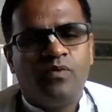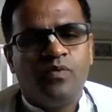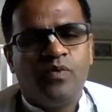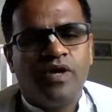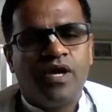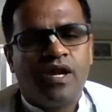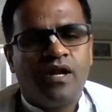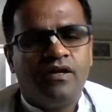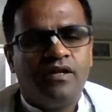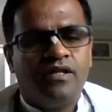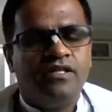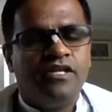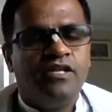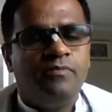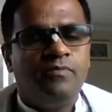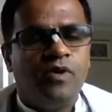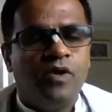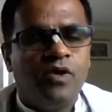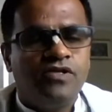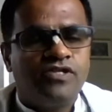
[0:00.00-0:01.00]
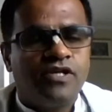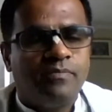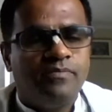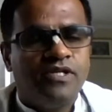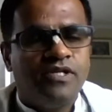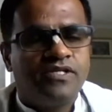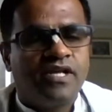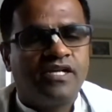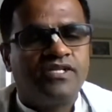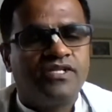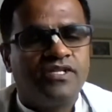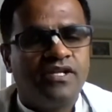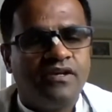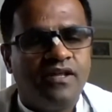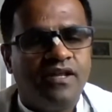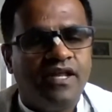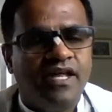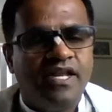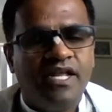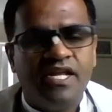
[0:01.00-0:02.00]
we are under the influence of this
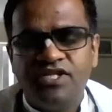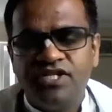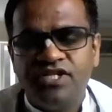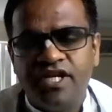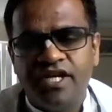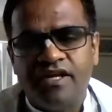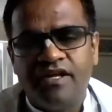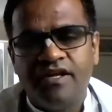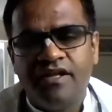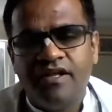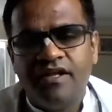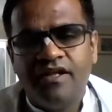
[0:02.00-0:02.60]
external energy,